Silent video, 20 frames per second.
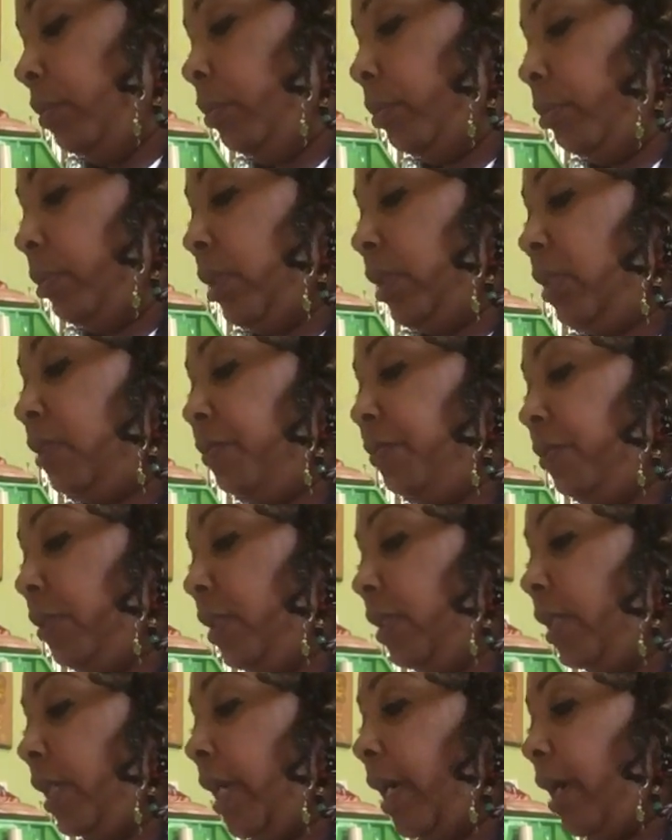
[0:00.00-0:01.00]
Presser
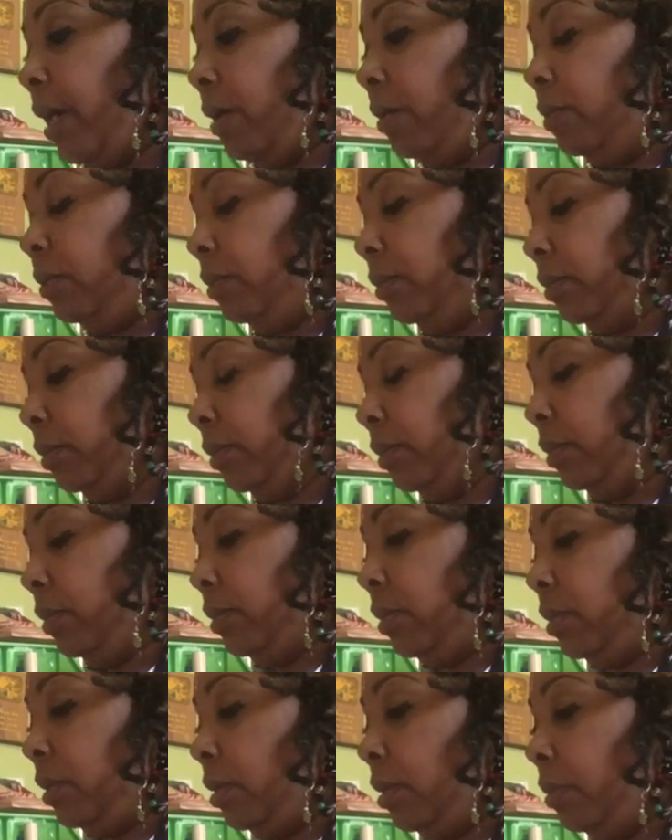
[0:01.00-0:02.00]
foot down,
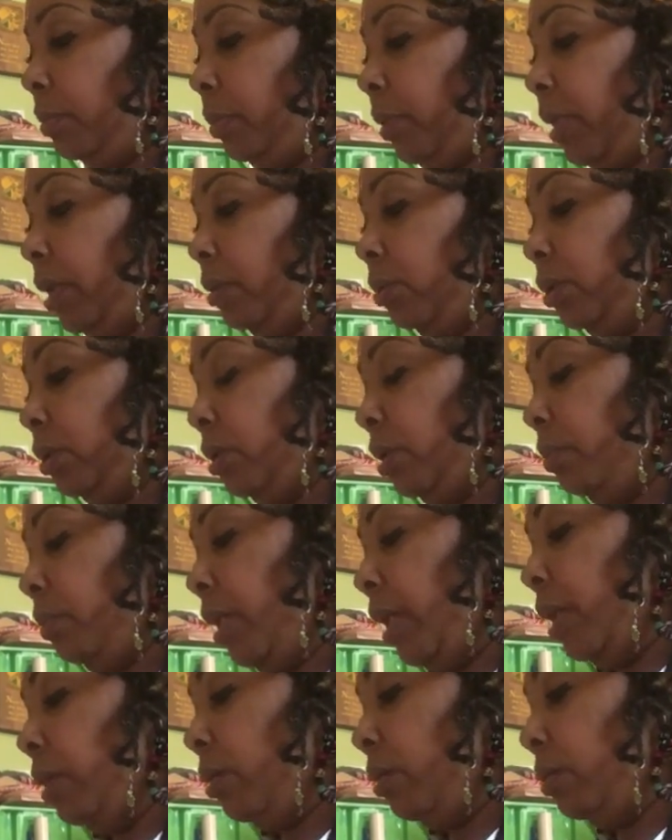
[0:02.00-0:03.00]
pedal to the
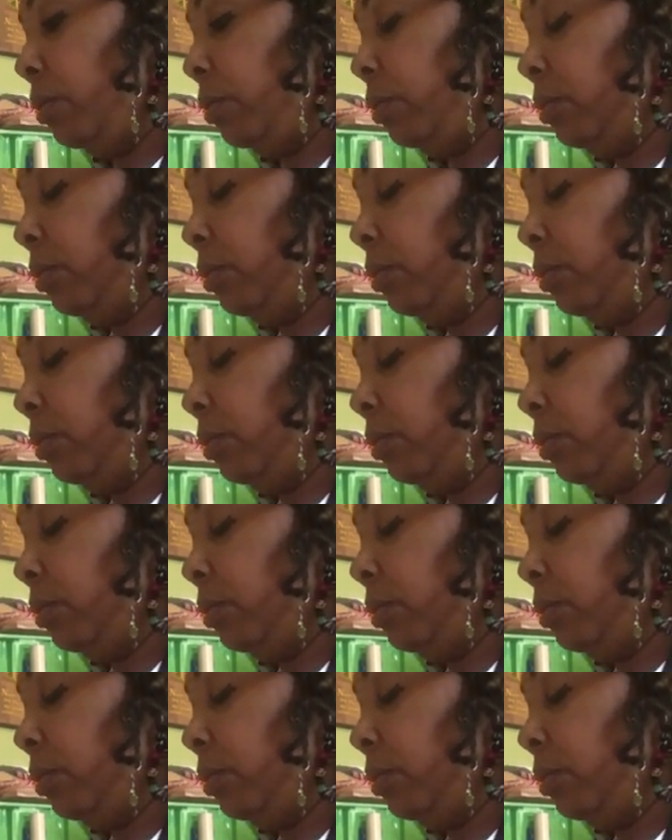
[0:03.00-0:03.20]
metal.